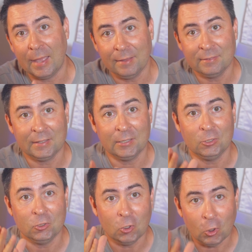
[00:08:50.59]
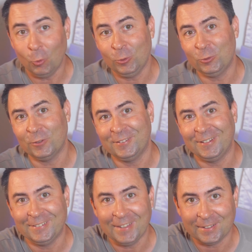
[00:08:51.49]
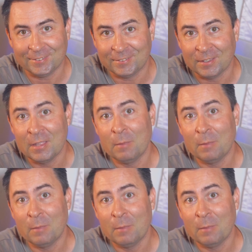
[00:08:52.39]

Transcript: as they can not only translate text